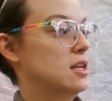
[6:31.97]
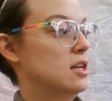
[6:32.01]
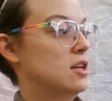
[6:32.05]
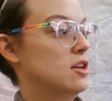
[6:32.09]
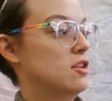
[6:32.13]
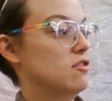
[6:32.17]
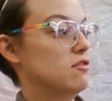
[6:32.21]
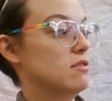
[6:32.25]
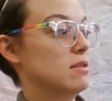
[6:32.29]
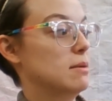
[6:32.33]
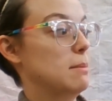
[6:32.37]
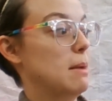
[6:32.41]

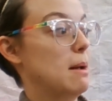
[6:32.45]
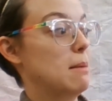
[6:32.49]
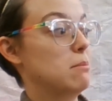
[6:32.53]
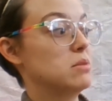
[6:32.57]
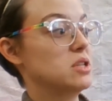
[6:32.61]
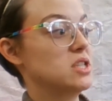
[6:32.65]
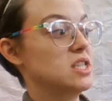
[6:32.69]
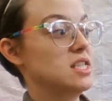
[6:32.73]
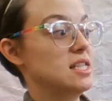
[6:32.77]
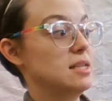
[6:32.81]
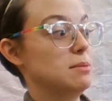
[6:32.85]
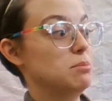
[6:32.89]
Remember
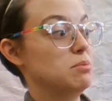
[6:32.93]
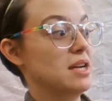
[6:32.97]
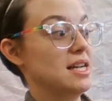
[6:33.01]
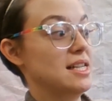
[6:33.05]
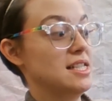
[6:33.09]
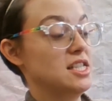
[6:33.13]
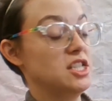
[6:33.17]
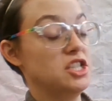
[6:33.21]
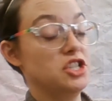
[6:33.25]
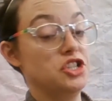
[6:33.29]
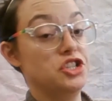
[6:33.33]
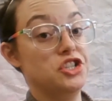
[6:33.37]
to
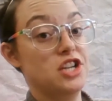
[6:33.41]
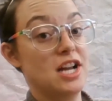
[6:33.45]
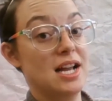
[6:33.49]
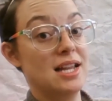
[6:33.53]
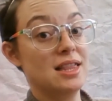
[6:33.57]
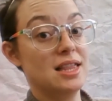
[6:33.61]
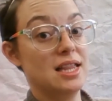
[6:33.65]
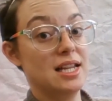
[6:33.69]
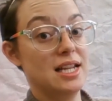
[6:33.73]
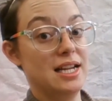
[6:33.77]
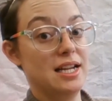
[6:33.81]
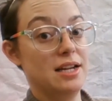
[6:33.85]
press
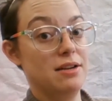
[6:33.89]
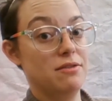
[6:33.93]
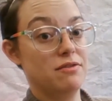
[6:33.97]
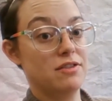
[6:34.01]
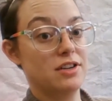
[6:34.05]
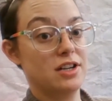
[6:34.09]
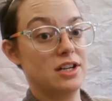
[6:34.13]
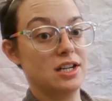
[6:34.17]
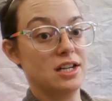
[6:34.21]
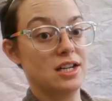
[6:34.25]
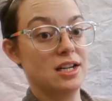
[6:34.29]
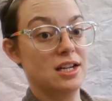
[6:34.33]
gently
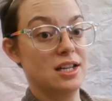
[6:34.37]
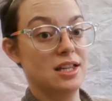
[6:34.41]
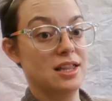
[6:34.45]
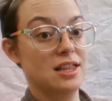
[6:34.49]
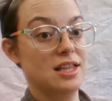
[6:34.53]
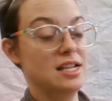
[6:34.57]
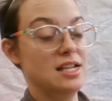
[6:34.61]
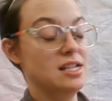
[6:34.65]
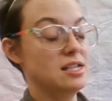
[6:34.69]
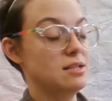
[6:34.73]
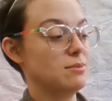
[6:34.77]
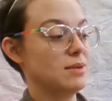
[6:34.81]
for
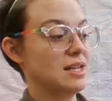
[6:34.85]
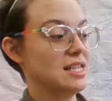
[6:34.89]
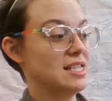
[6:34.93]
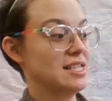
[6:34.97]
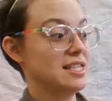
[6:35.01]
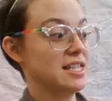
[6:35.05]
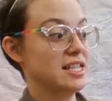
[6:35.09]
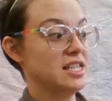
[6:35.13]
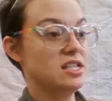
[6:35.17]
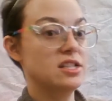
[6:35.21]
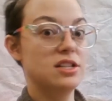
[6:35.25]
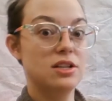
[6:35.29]
these ones
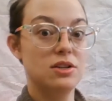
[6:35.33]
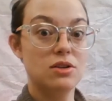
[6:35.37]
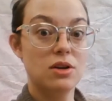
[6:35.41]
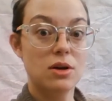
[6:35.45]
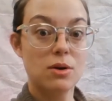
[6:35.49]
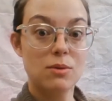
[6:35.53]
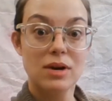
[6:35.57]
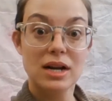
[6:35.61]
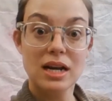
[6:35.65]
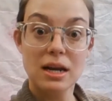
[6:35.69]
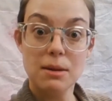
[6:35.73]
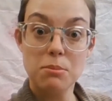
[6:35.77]
because you don't
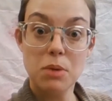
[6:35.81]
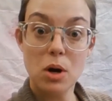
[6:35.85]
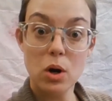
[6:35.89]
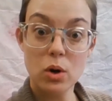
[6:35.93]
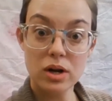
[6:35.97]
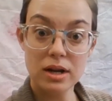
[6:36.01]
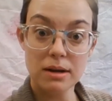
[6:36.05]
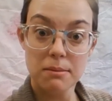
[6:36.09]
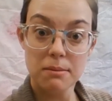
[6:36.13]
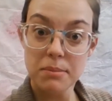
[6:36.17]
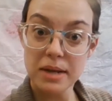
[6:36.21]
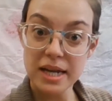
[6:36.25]
want to poke
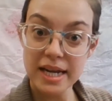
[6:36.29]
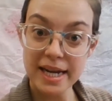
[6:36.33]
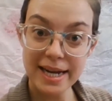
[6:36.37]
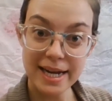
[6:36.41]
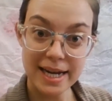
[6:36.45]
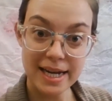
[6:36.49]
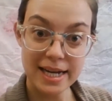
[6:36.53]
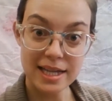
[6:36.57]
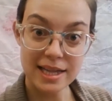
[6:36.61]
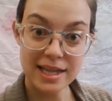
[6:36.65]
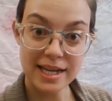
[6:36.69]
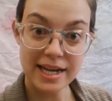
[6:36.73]
a piggy
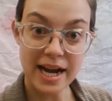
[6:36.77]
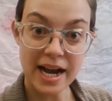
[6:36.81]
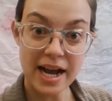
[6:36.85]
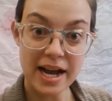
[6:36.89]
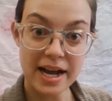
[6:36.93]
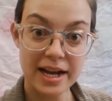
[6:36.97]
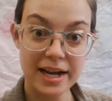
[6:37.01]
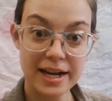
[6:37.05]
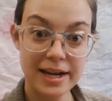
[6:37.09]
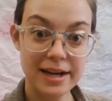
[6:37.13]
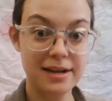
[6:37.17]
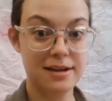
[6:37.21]
in the
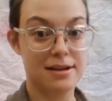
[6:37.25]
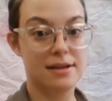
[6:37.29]
eye.